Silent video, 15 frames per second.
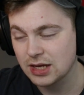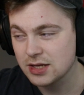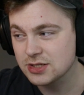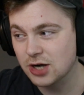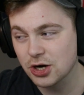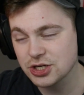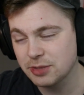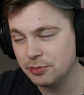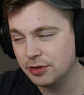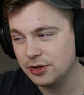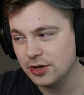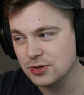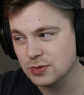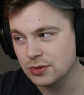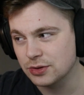Starship really
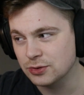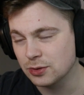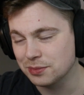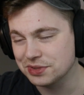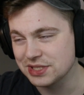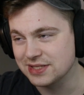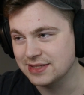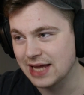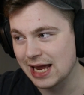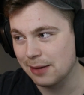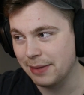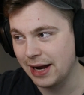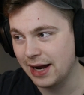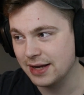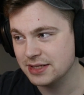knows what they're doing with these
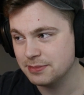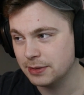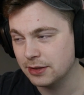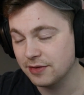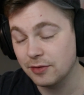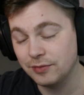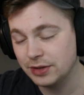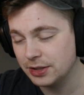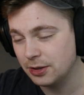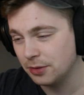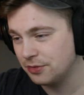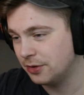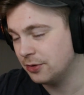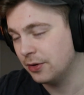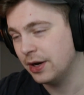damn ads, bro. They really know
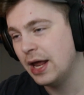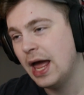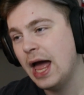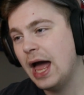what they're doing.